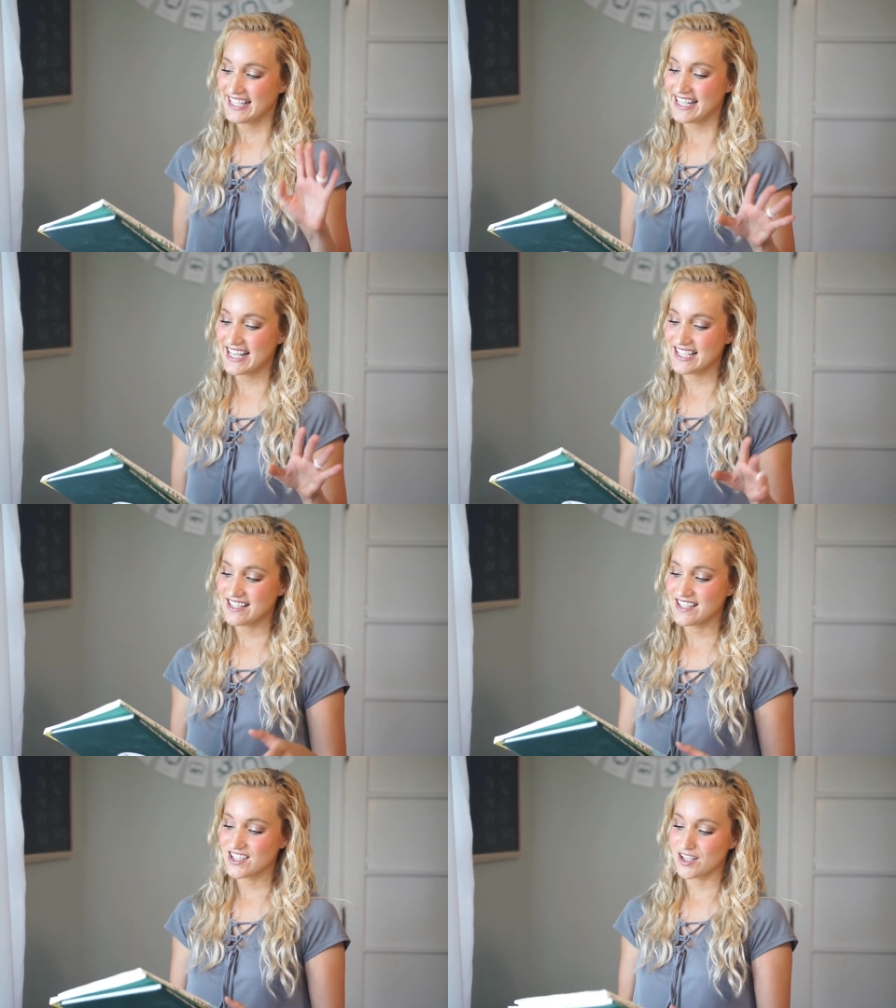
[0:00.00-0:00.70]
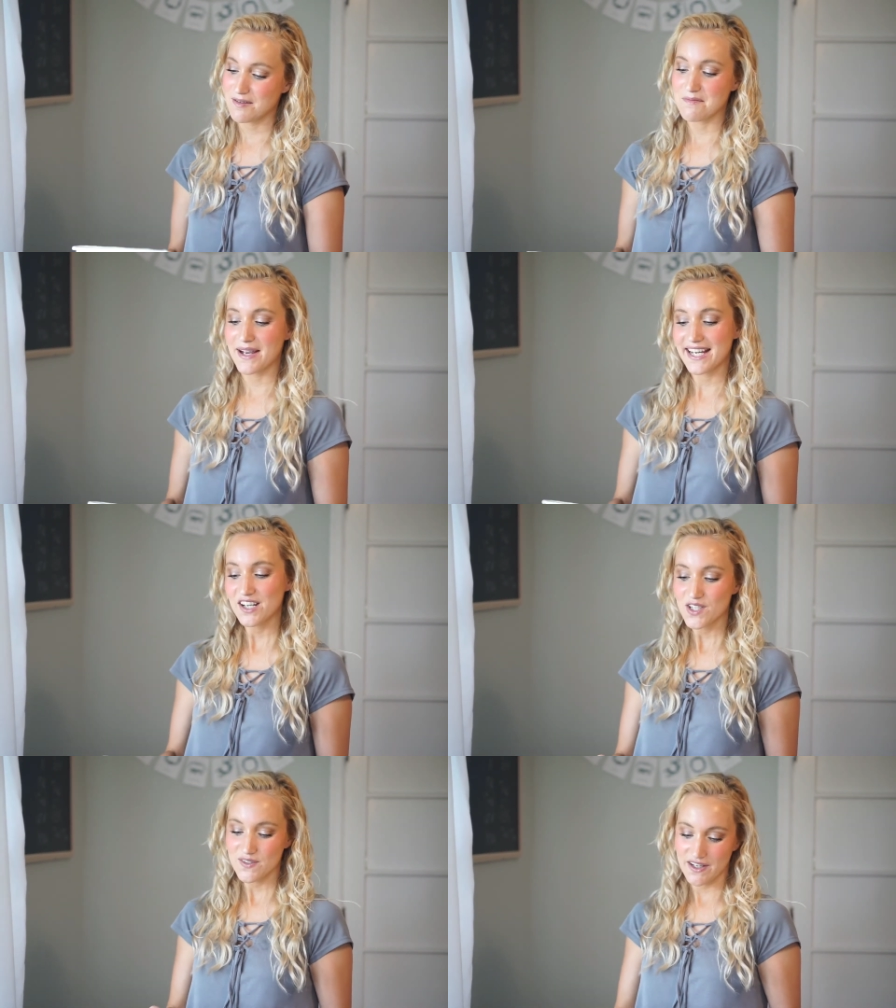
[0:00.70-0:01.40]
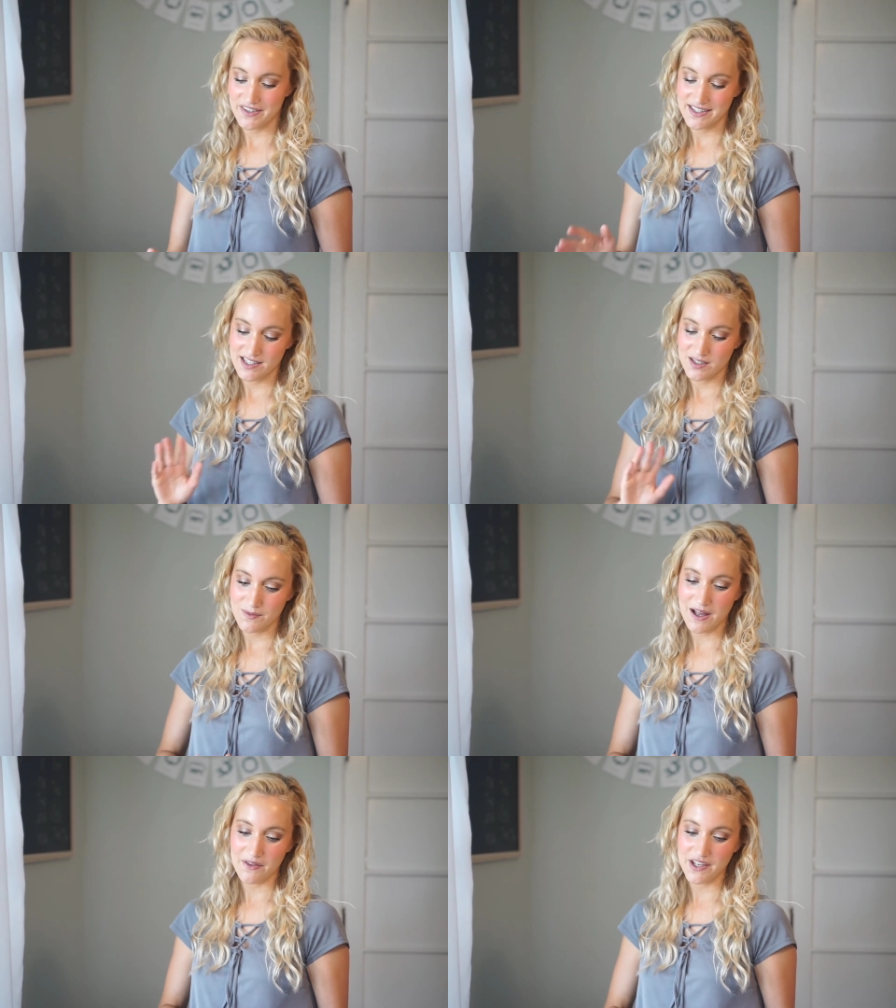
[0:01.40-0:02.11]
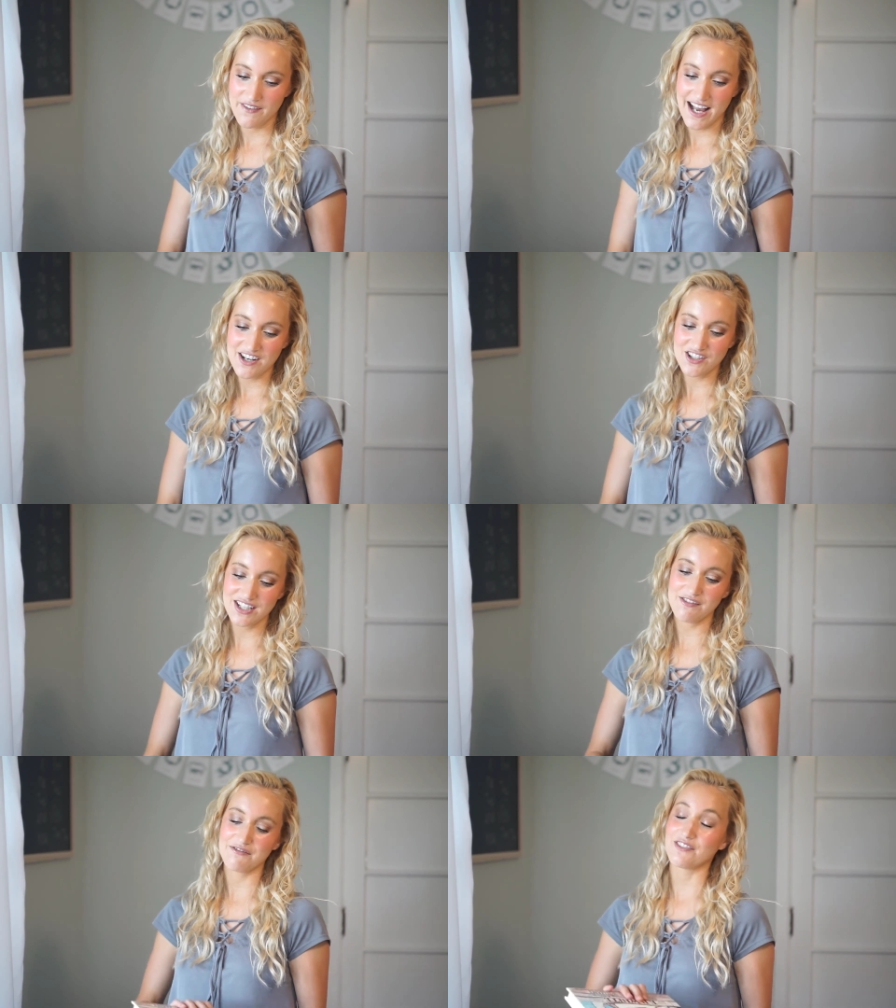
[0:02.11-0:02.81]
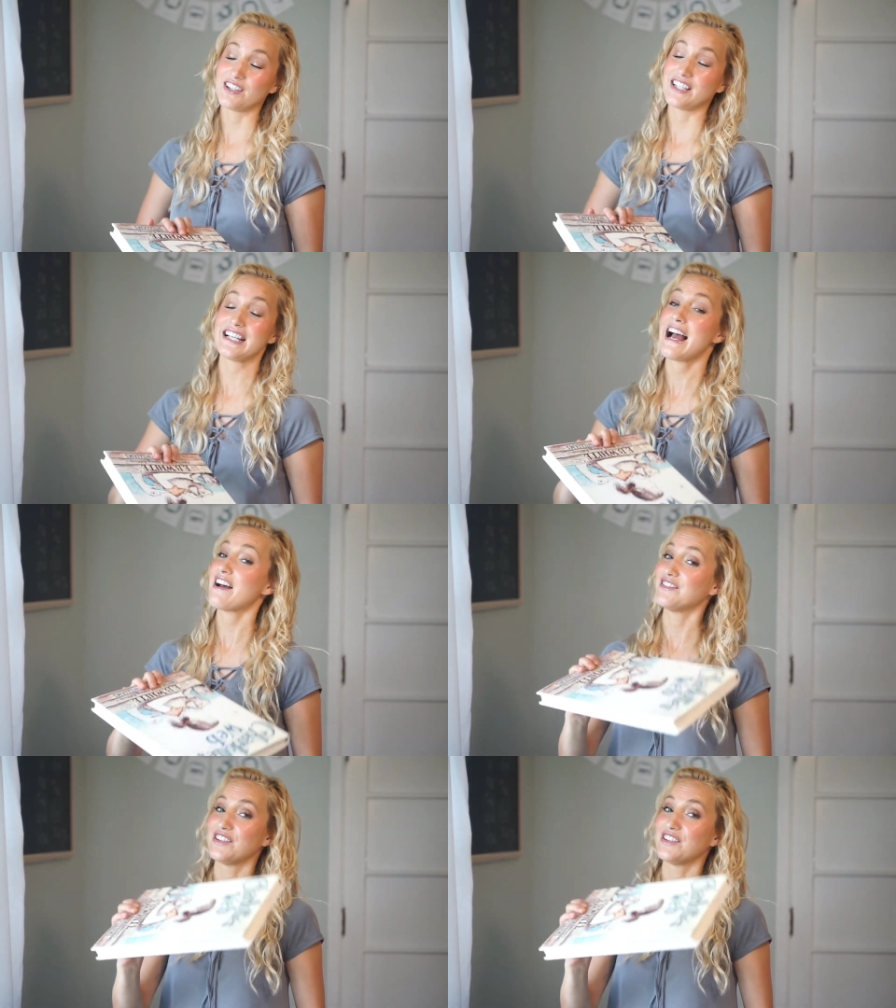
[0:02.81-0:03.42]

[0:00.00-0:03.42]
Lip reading: and these are my kiddos' favorites as well. They've actually really have